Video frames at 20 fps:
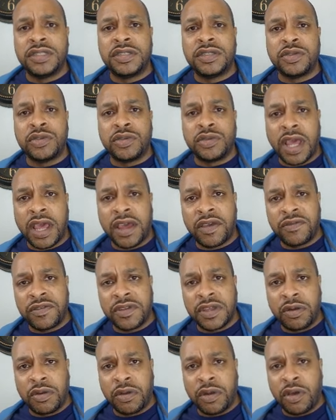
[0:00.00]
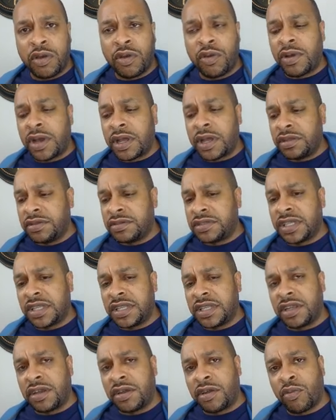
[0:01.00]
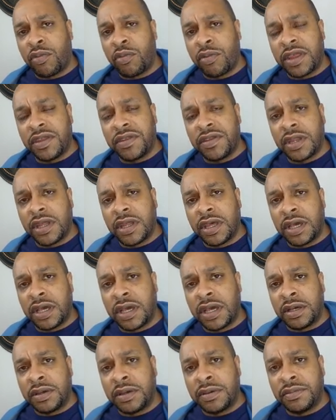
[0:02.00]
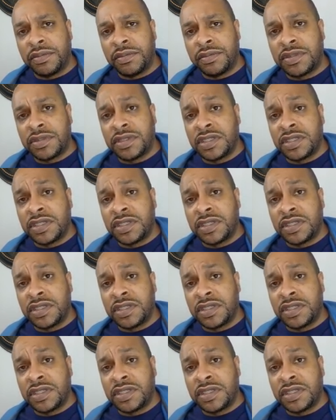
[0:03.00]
to have it grow while you sit there and wait um,